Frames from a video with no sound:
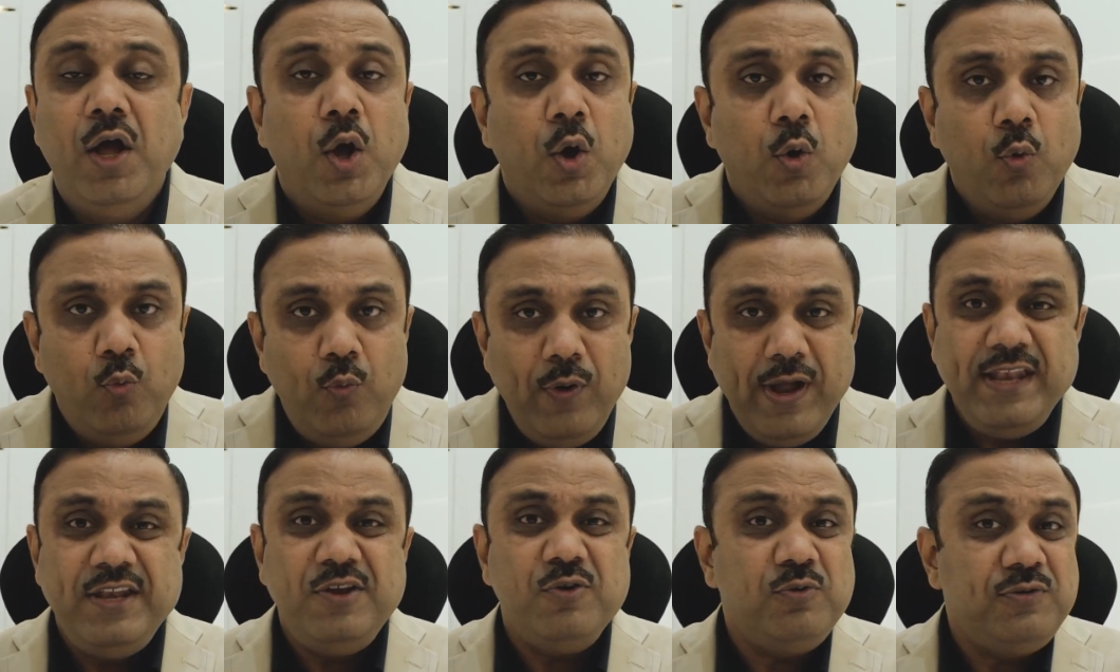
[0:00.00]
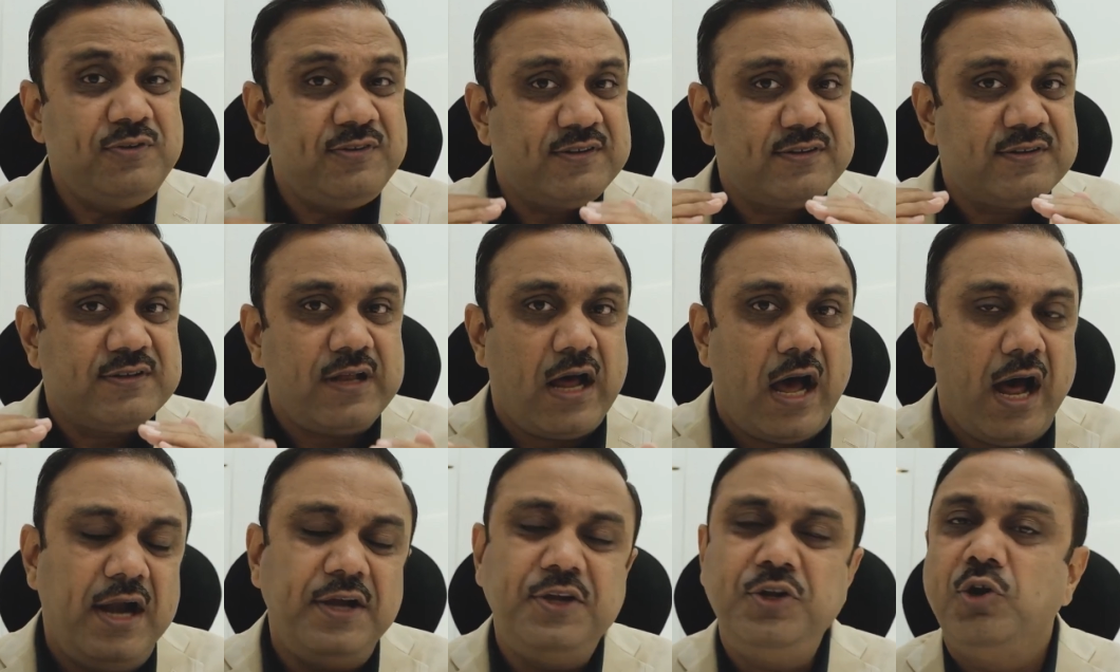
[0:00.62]
When you
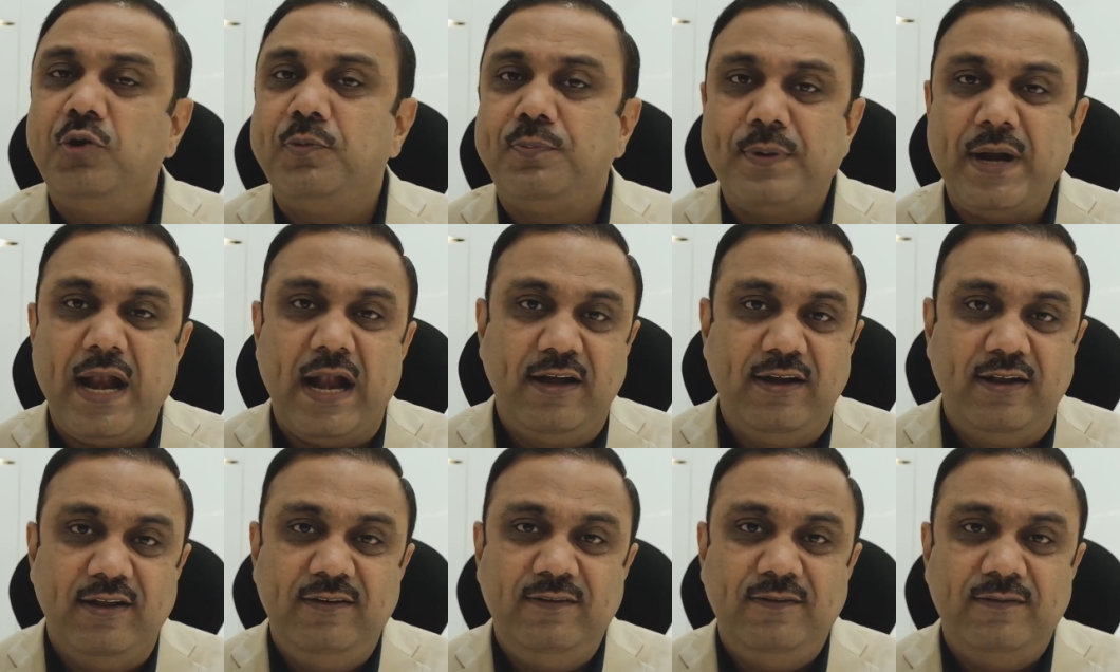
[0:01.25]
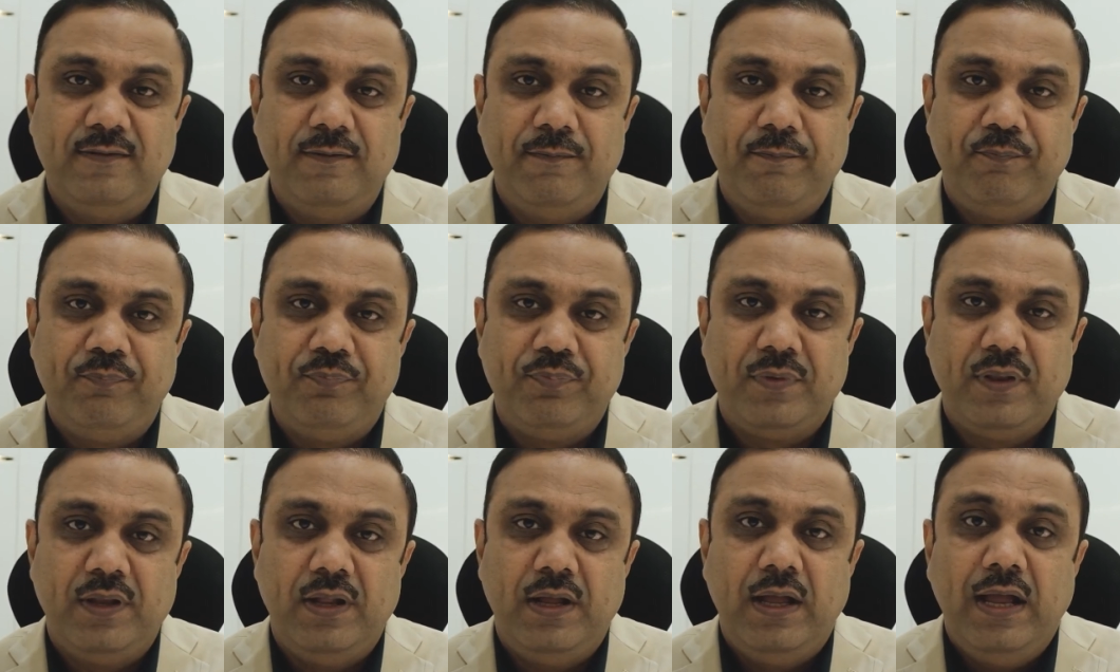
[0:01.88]
start your practice,
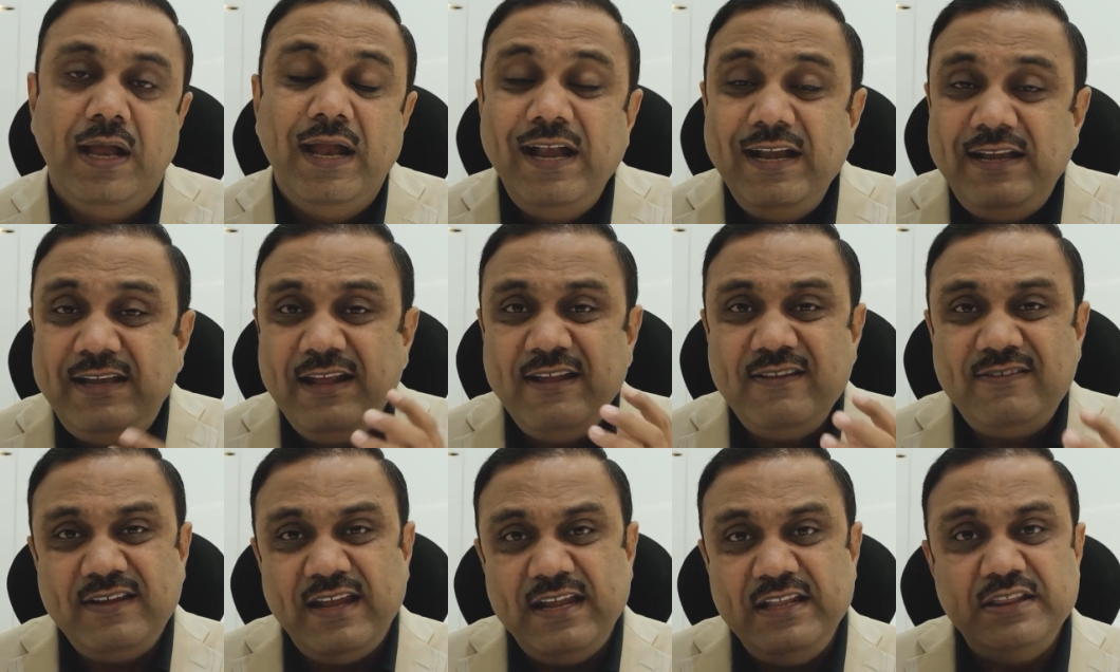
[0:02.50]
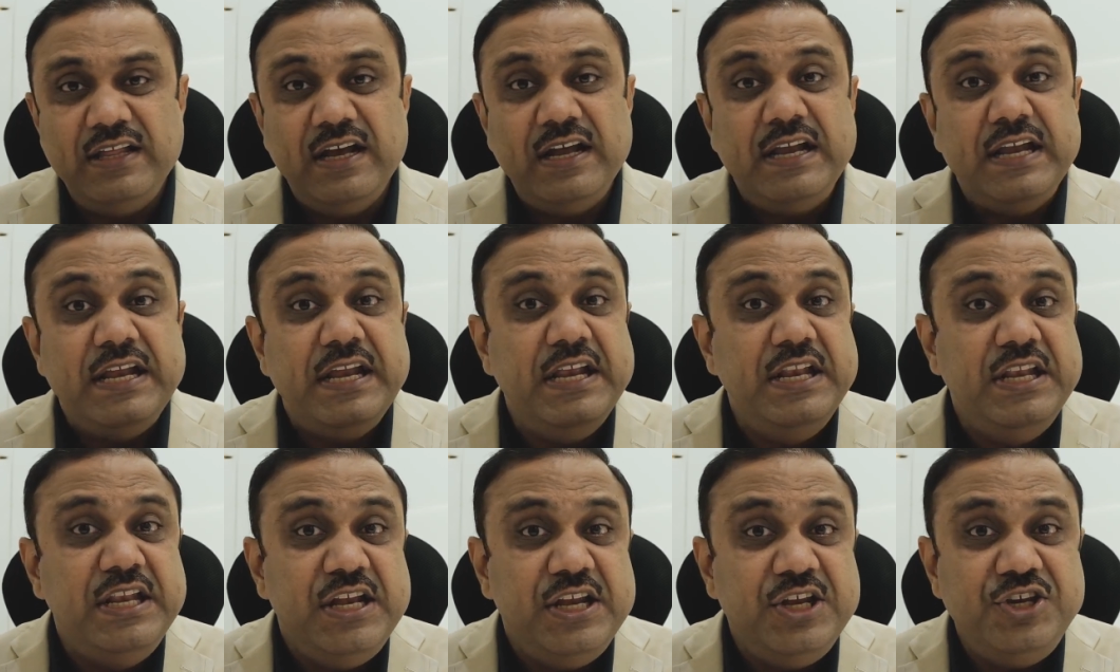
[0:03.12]
it is in the
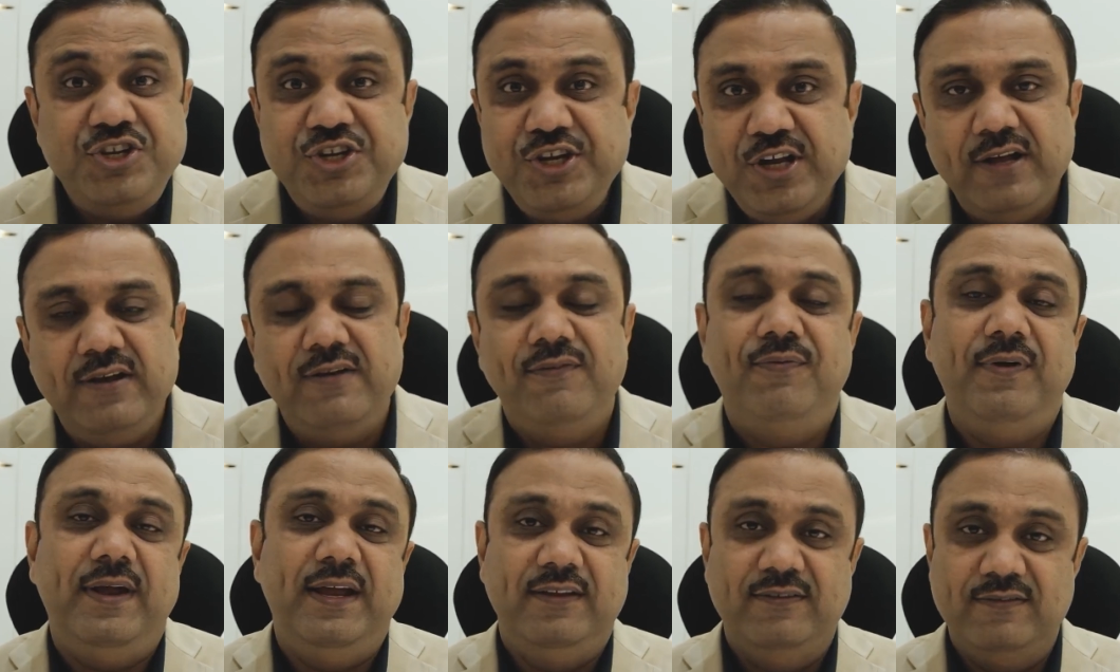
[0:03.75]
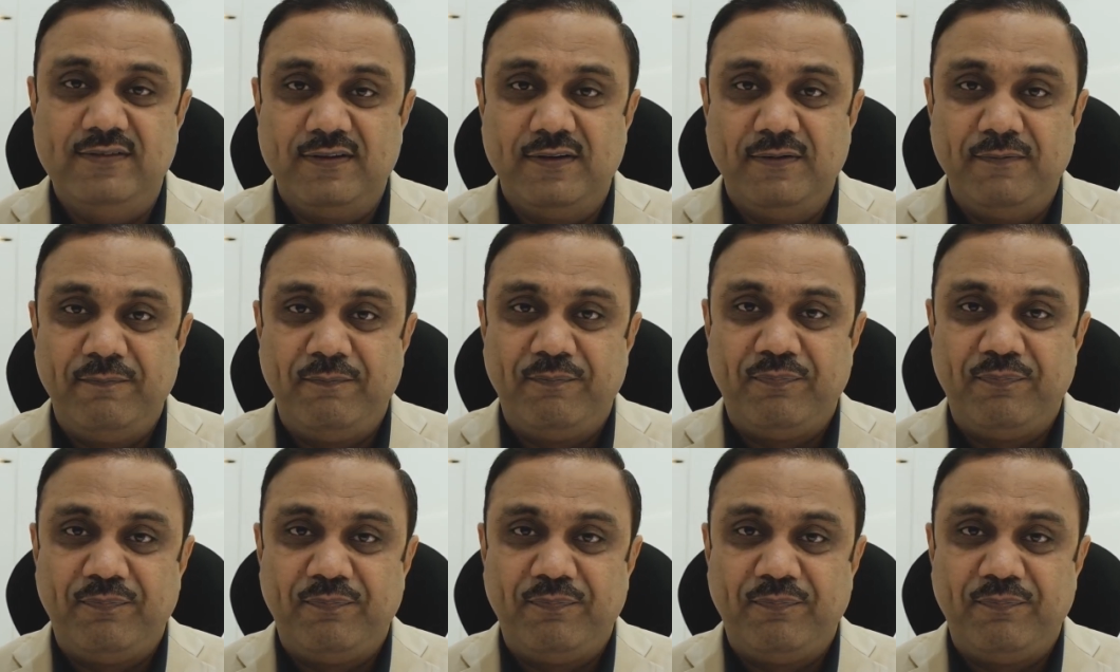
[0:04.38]
initial phase